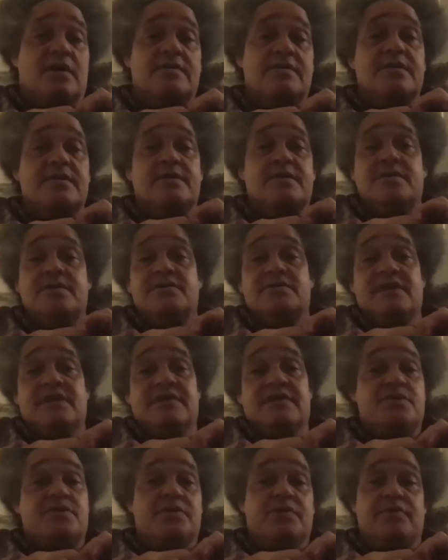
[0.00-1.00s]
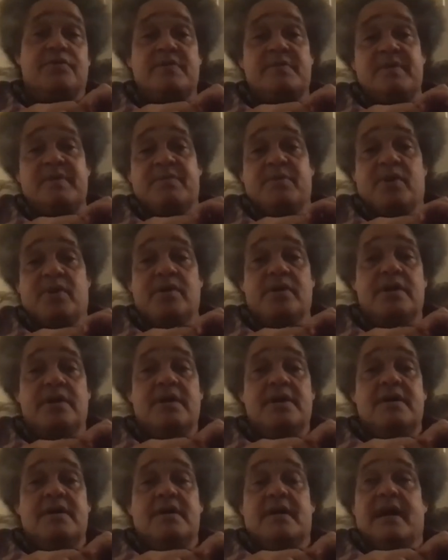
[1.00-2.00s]
What you want to do if you feel like
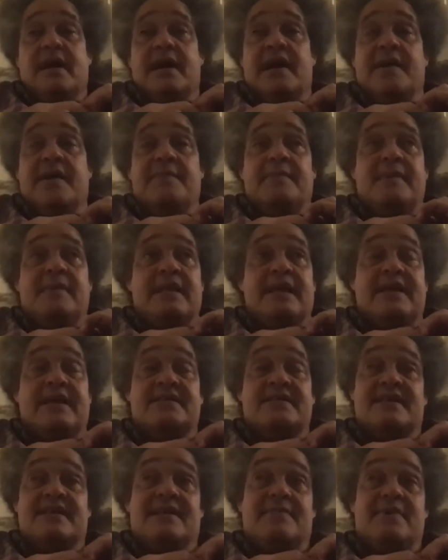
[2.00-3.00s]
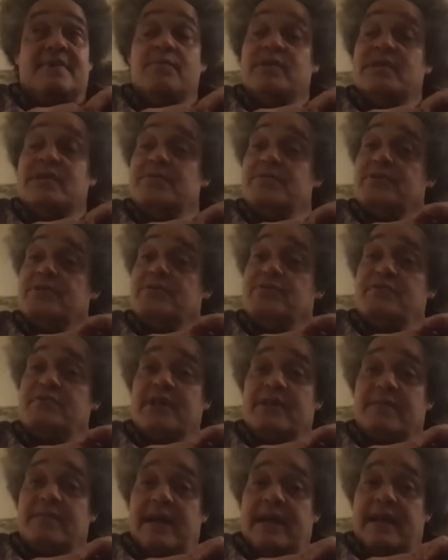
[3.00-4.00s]
doing it is most people bring their friends along.
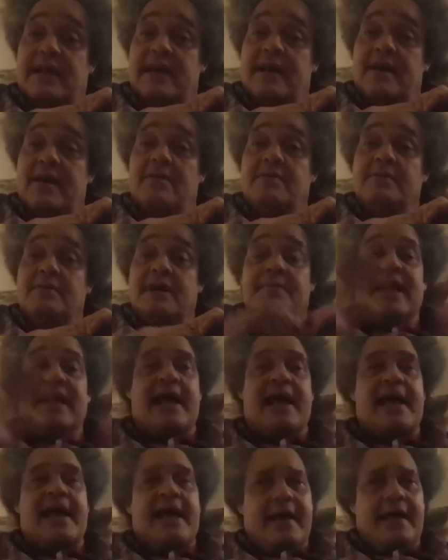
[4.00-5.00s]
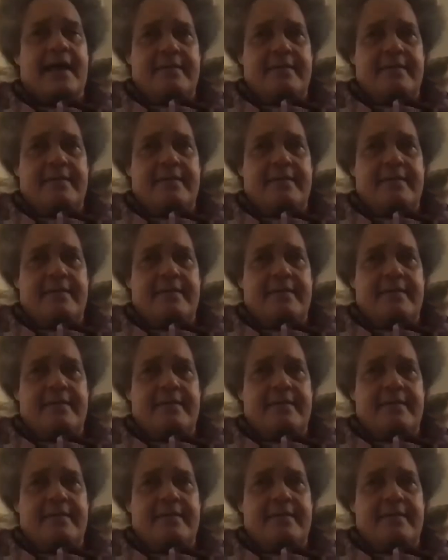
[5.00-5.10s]
You have 2 or 3 people.